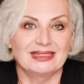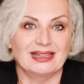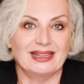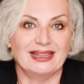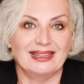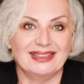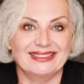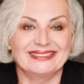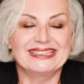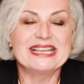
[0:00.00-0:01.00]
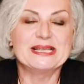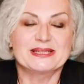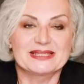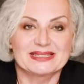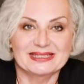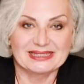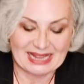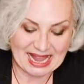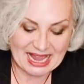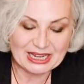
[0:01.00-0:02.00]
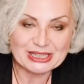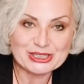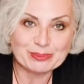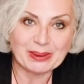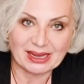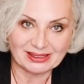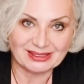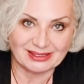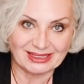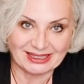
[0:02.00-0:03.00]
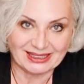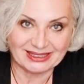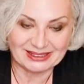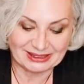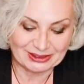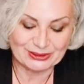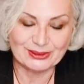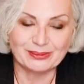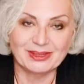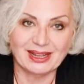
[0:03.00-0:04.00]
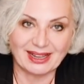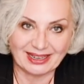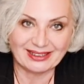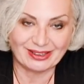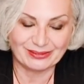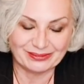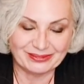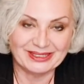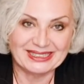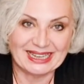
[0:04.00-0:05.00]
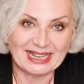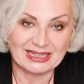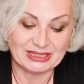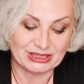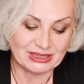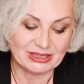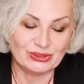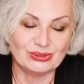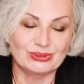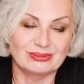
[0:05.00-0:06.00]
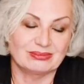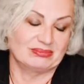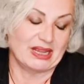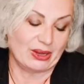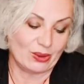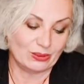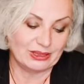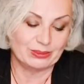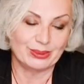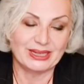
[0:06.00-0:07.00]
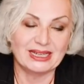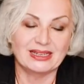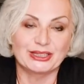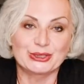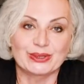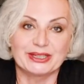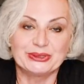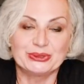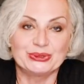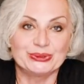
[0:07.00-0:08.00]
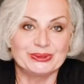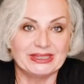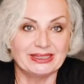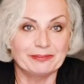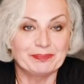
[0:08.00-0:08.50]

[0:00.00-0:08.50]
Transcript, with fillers: uh, his energy pattern in it, some kind of energy. Then you, I hold the bread and I try to tune in.